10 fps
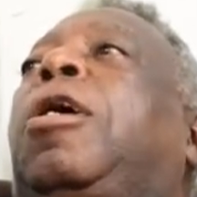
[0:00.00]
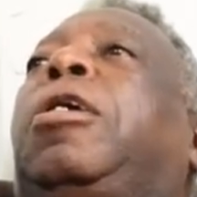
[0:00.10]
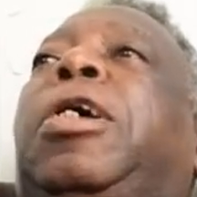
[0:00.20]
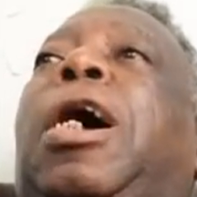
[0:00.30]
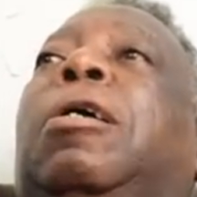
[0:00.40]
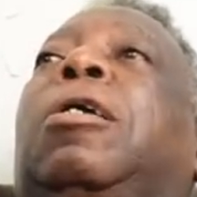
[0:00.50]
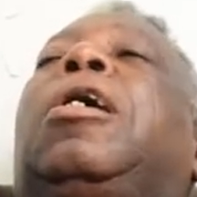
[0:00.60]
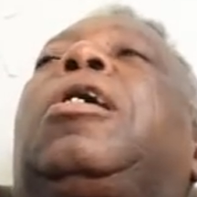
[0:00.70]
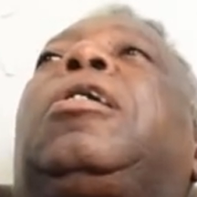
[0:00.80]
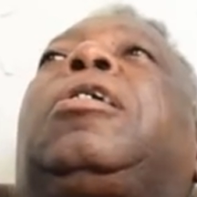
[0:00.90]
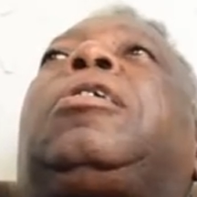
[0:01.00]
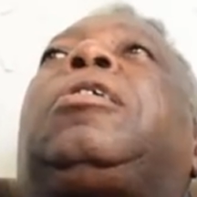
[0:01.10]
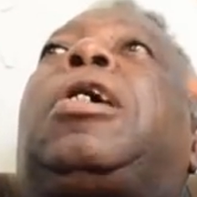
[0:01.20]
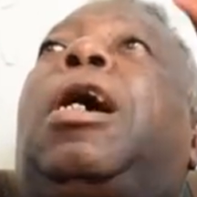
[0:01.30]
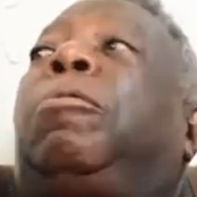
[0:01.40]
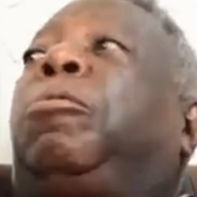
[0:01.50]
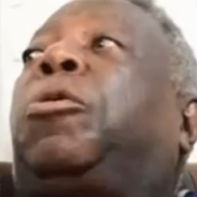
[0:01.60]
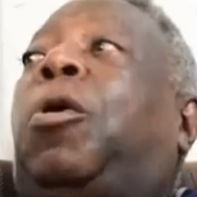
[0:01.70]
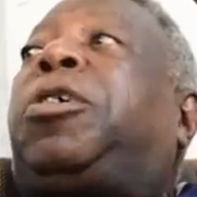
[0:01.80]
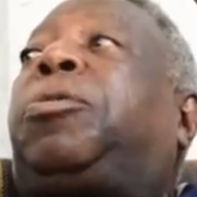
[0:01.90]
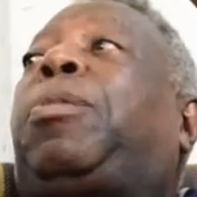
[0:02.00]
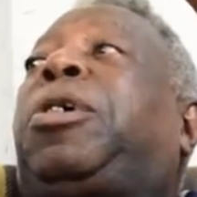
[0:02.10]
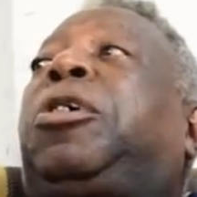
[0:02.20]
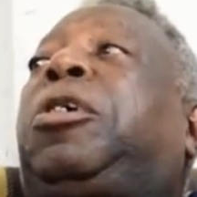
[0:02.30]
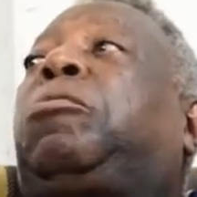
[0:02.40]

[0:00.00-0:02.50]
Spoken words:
Their pension